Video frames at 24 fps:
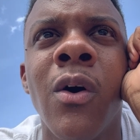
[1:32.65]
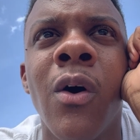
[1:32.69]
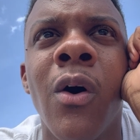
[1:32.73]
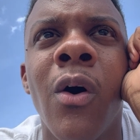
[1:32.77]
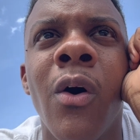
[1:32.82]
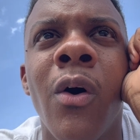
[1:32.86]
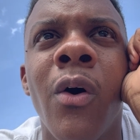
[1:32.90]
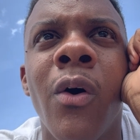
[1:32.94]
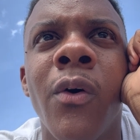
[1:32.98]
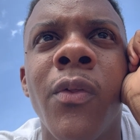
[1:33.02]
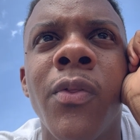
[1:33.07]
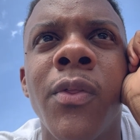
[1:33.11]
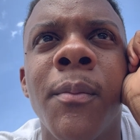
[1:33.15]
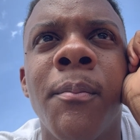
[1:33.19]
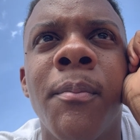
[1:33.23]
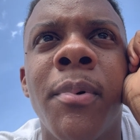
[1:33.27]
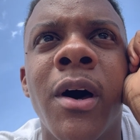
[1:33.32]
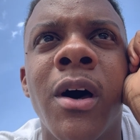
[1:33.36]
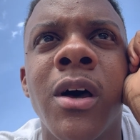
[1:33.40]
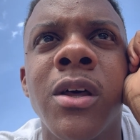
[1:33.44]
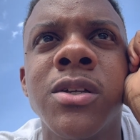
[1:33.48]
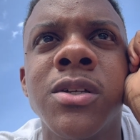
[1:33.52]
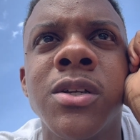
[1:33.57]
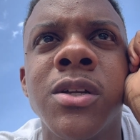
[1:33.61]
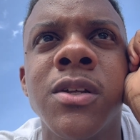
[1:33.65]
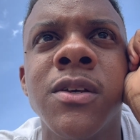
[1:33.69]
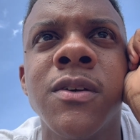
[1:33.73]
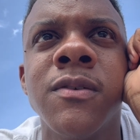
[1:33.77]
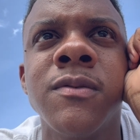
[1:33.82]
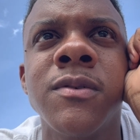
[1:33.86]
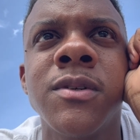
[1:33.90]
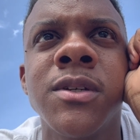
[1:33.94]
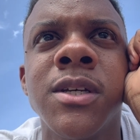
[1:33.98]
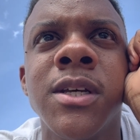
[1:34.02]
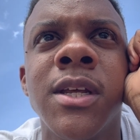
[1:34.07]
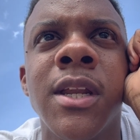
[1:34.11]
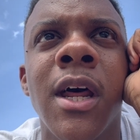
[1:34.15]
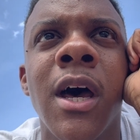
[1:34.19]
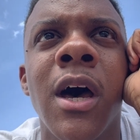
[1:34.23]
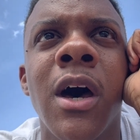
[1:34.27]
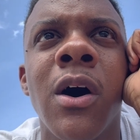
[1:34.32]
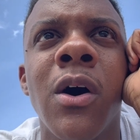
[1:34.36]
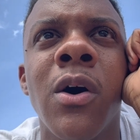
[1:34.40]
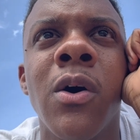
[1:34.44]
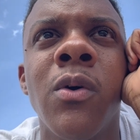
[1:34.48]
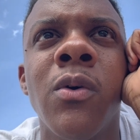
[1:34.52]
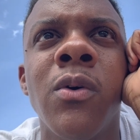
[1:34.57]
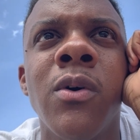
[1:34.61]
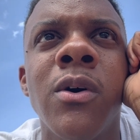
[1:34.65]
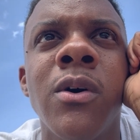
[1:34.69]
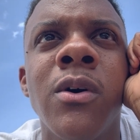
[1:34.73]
on the positives and how